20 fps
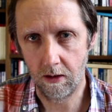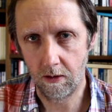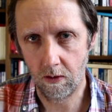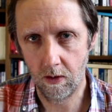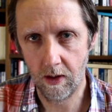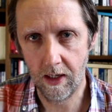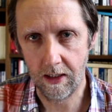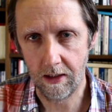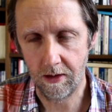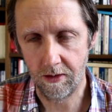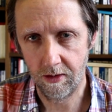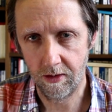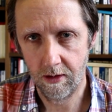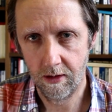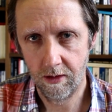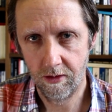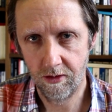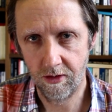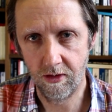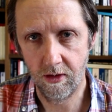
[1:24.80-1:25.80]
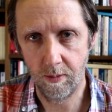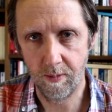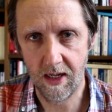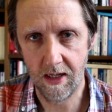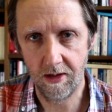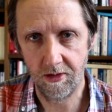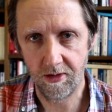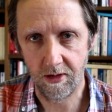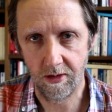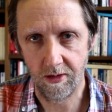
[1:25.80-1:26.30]
credit to
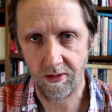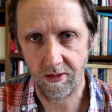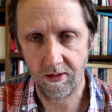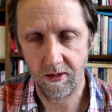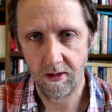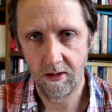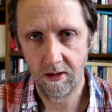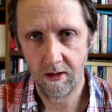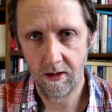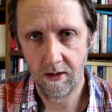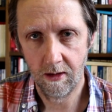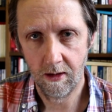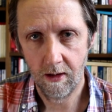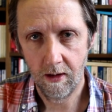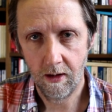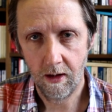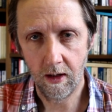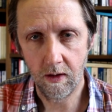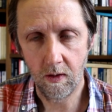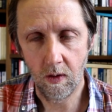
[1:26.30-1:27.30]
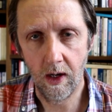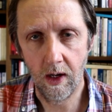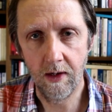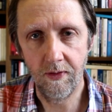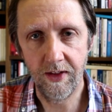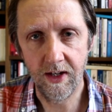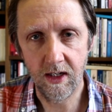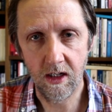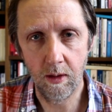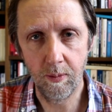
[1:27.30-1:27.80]
Damascus, a
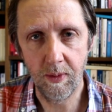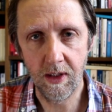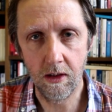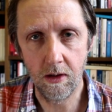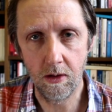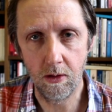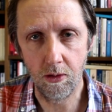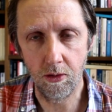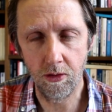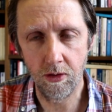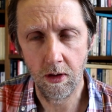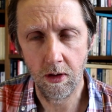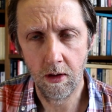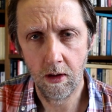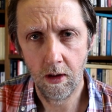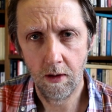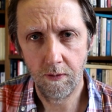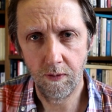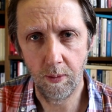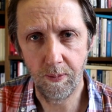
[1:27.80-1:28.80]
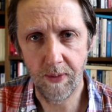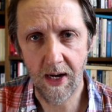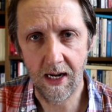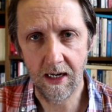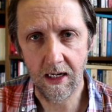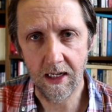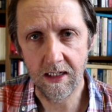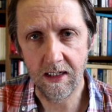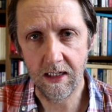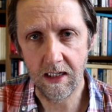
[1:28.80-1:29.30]
credit that could be used for
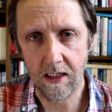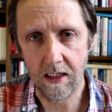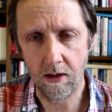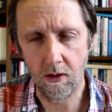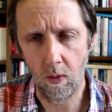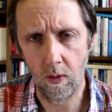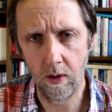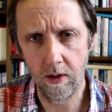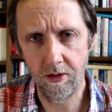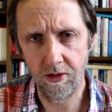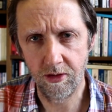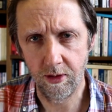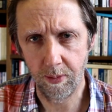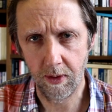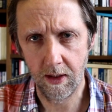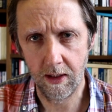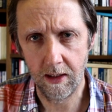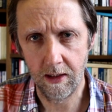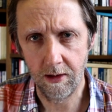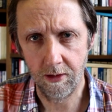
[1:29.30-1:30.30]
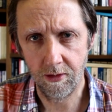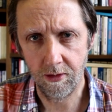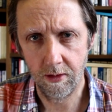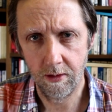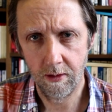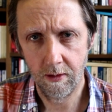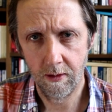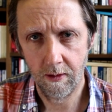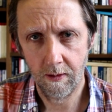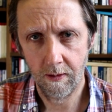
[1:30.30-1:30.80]
badly needed oil supplies.
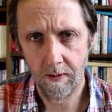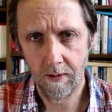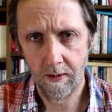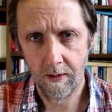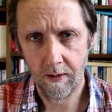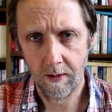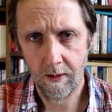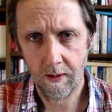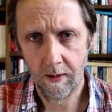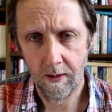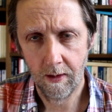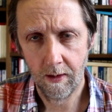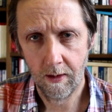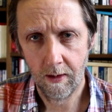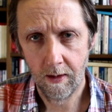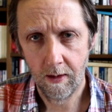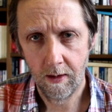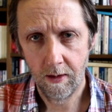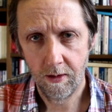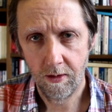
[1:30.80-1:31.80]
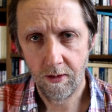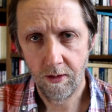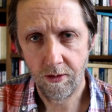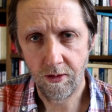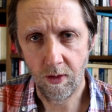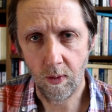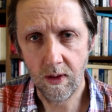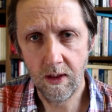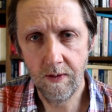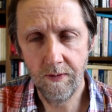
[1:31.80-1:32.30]

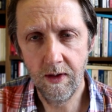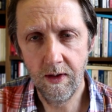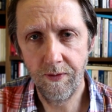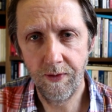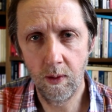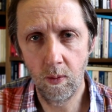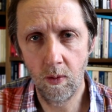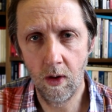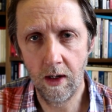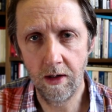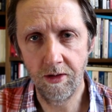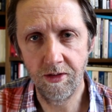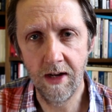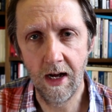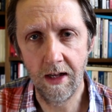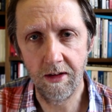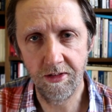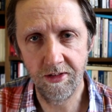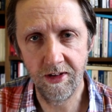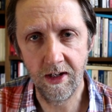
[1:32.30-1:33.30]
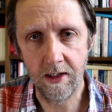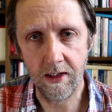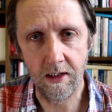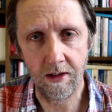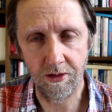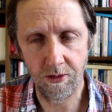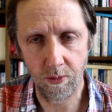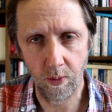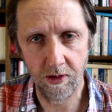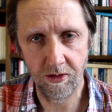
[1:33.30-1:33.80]
So even if Iran is not sitting in
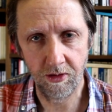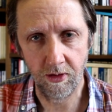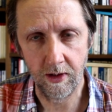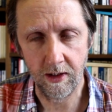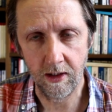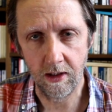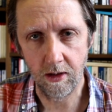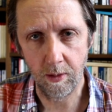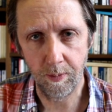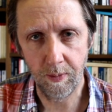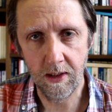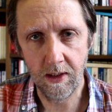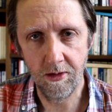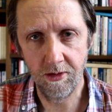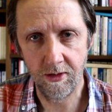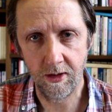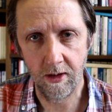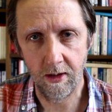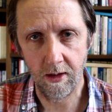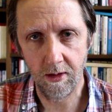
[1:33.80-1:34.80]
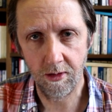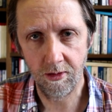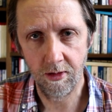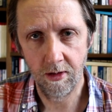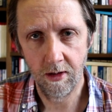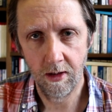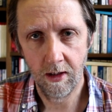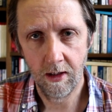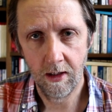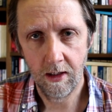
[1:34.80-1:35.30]
Switzerland at the peace talks,
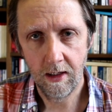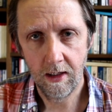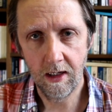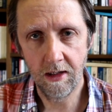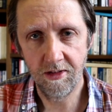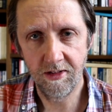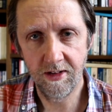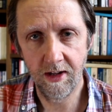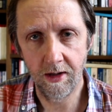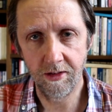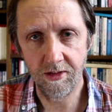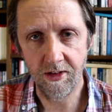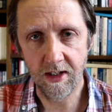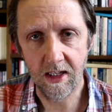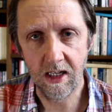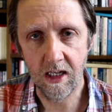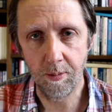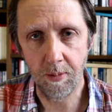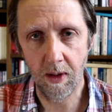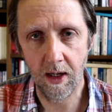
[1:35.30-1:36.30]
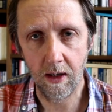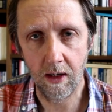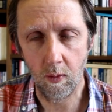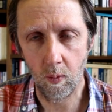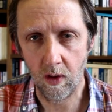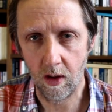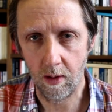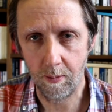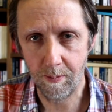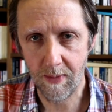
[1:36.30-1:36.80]
it still is a key player
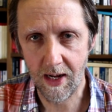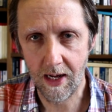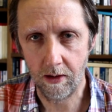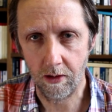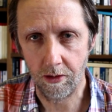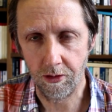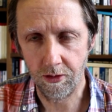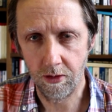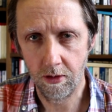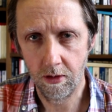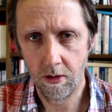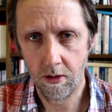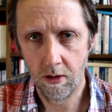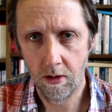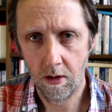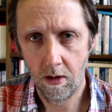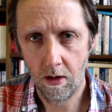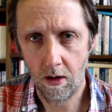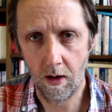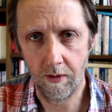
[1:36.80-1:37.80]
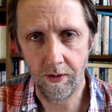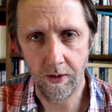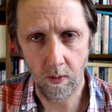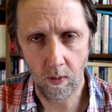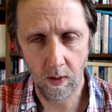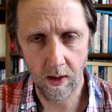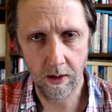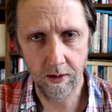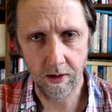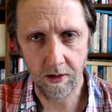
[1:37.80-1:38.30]
where it matters, on the
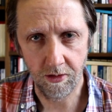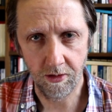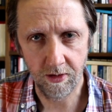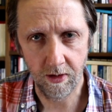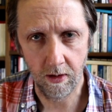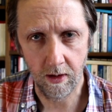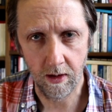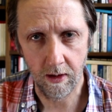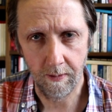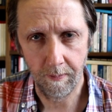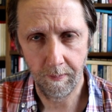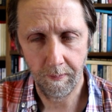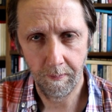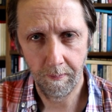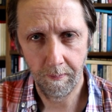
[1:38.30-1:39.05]
ground in Syria.